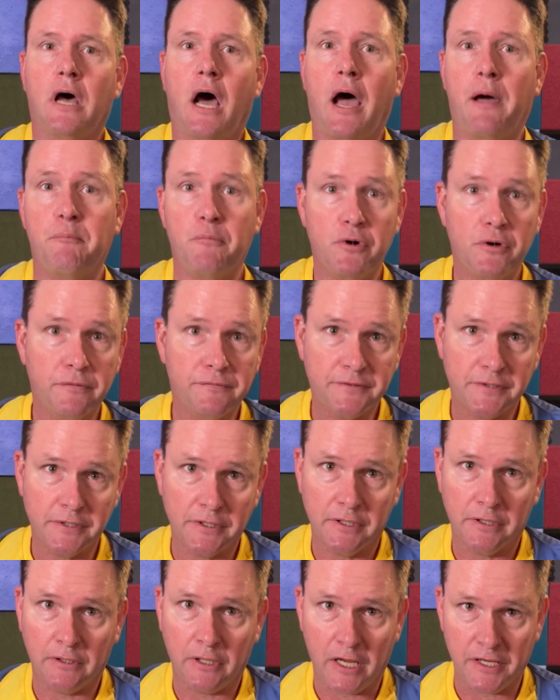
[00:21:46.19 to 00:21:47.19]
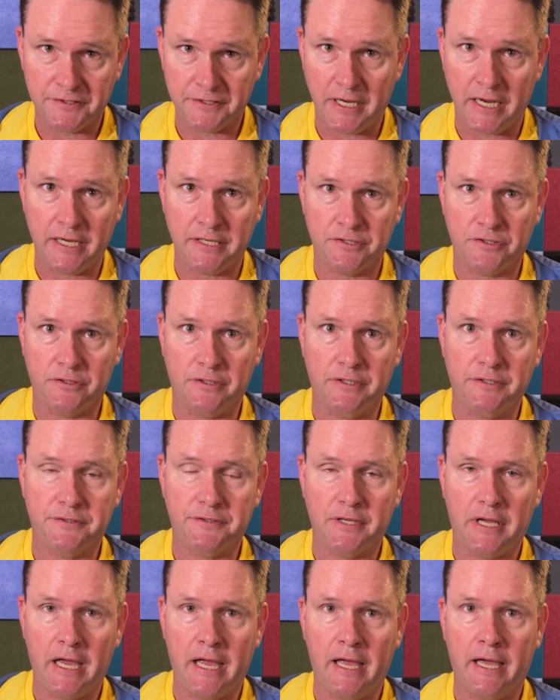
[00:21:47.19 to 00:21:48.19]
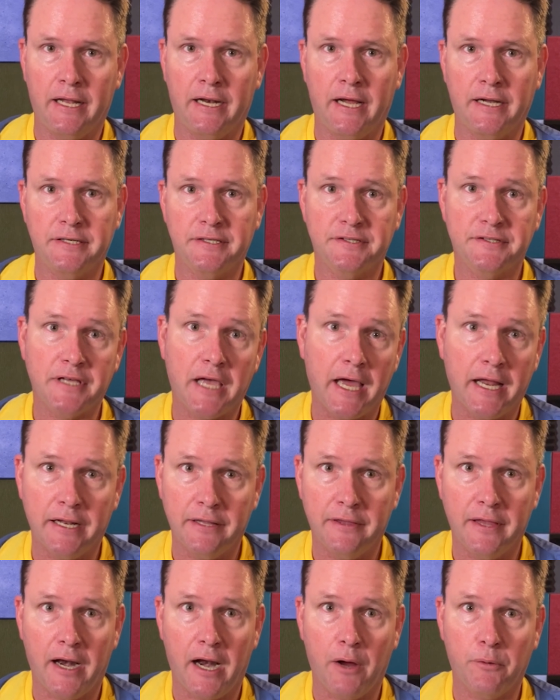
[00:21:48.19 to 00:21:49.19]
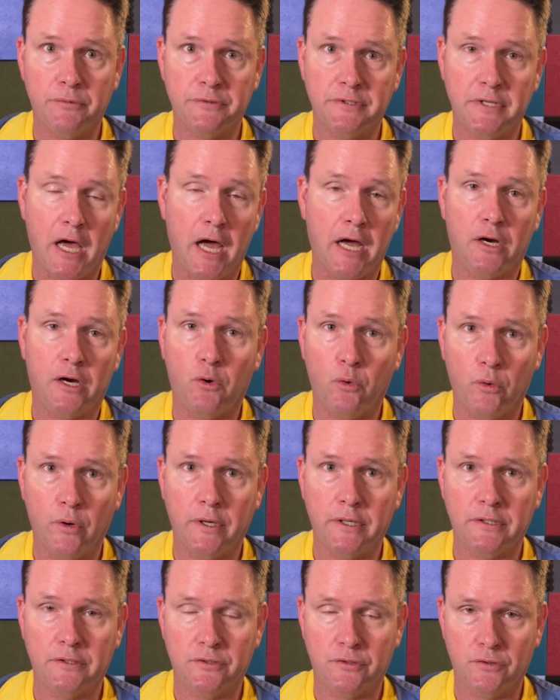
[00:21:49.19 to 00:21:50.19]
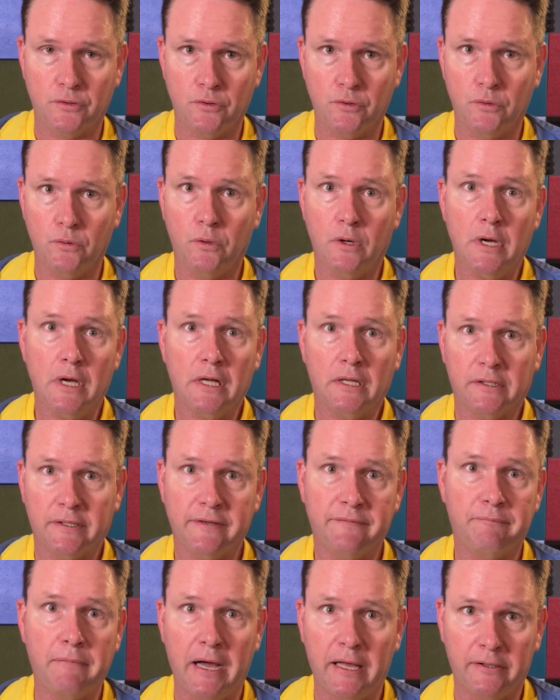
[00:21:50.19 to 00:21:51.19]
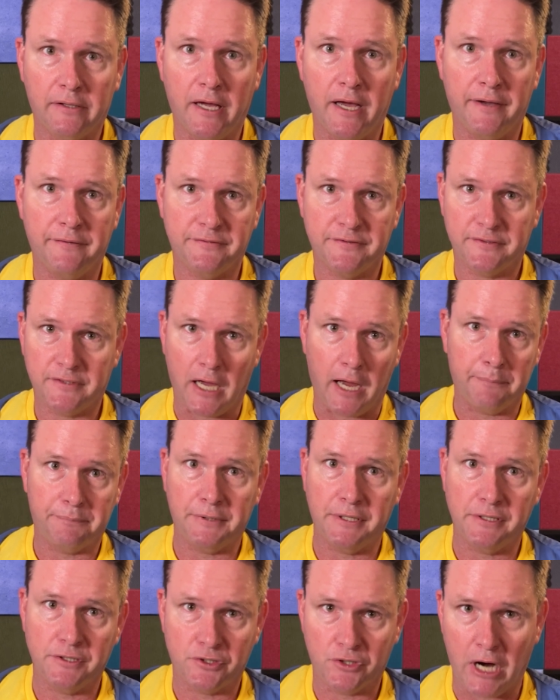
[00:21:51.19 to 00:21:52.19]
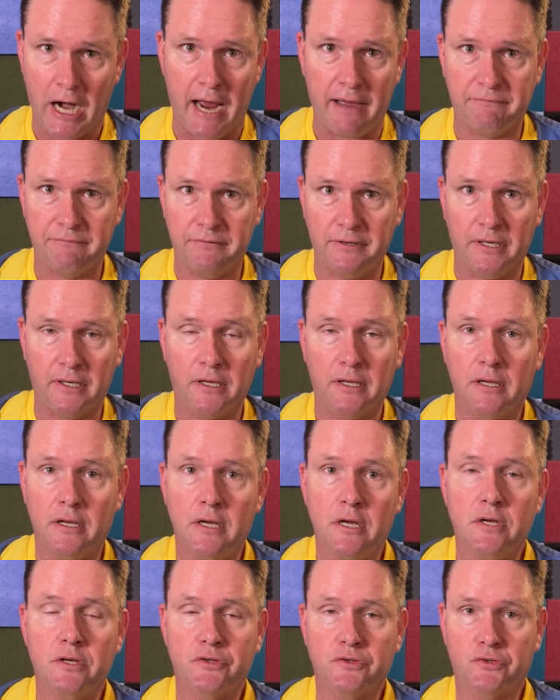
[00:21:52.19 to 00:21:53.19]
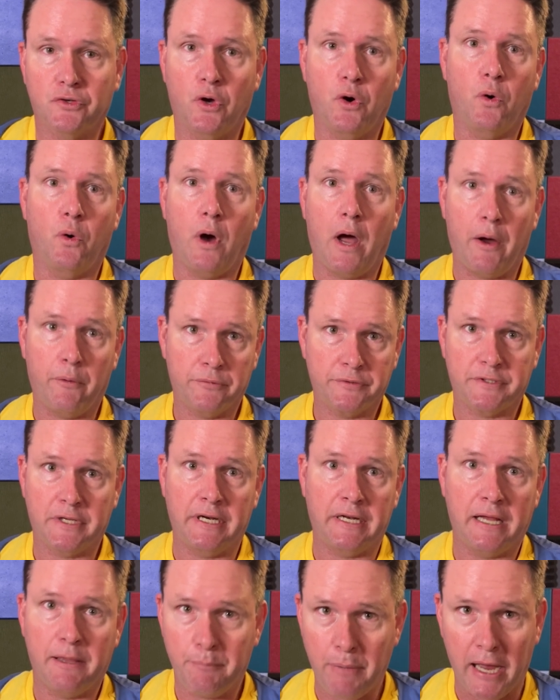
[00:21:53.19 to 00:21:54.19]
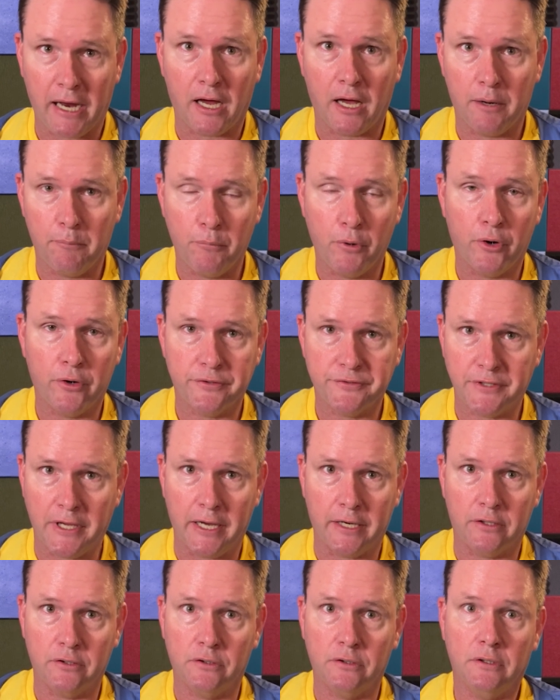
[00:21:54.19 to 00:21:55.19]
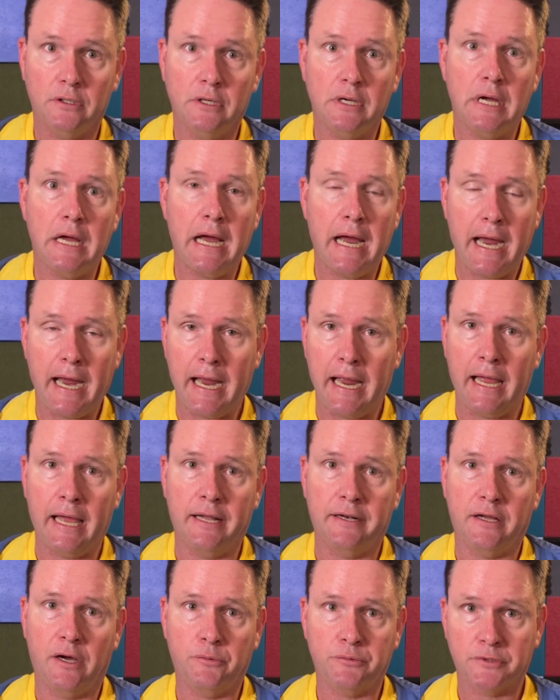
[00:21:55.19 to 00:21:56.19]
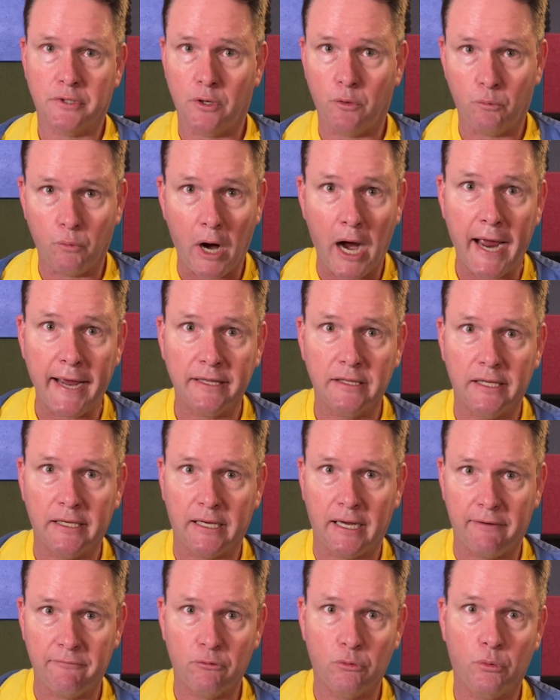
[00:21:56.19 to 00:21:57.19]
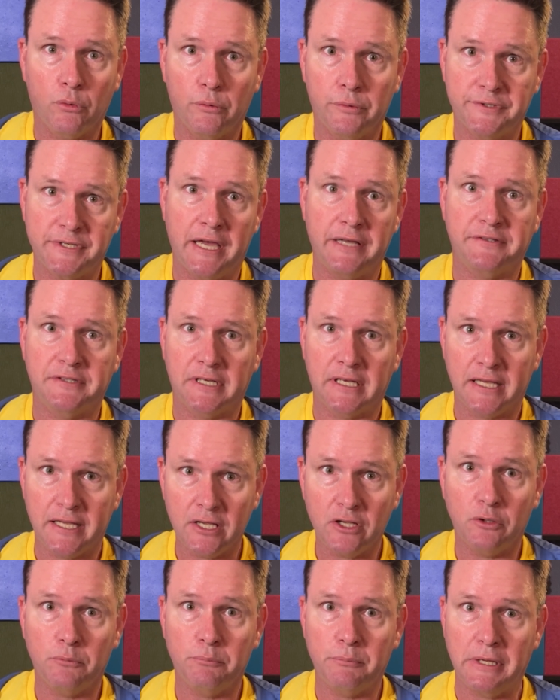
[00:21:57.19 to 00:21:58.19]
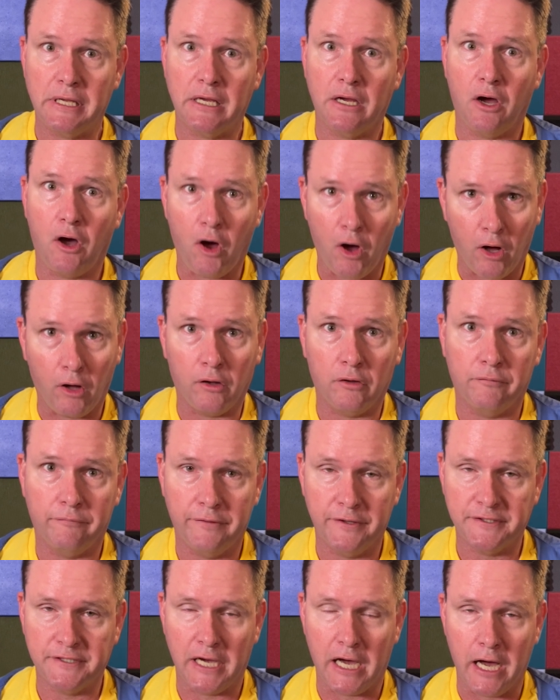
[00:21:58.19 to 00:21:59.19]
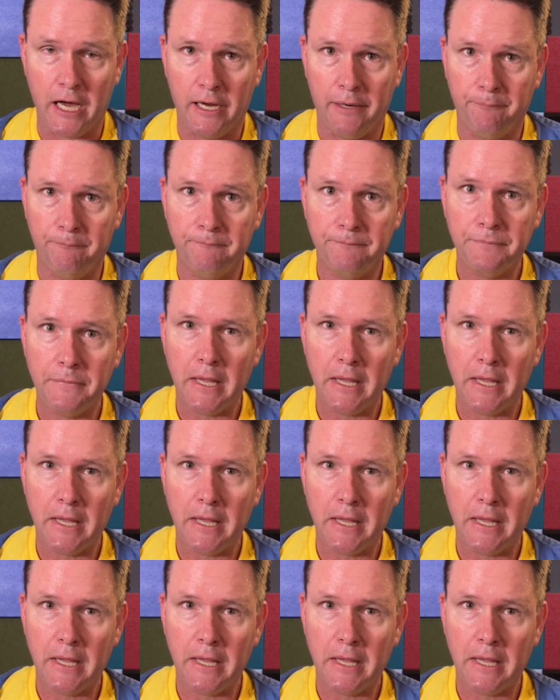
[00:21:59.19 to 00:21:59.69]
I moved to Los Angeles, and I decided that I was not going to live my life stopped in traffic. So I was going to get back on a motorcycle, and I was going to ride like everyone was out to kill me all of the time.